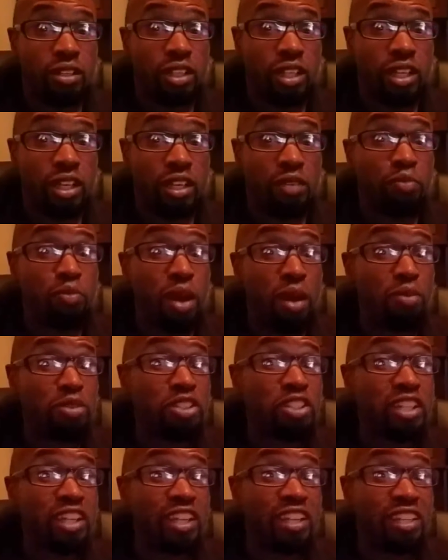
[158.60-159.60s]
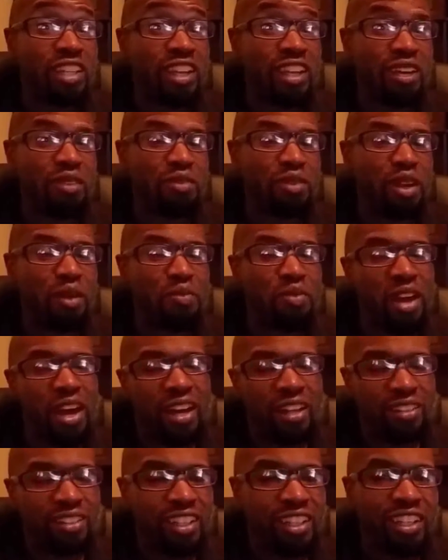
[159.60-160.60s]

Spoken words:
Yeah, I probably should edit that out, but I'm not.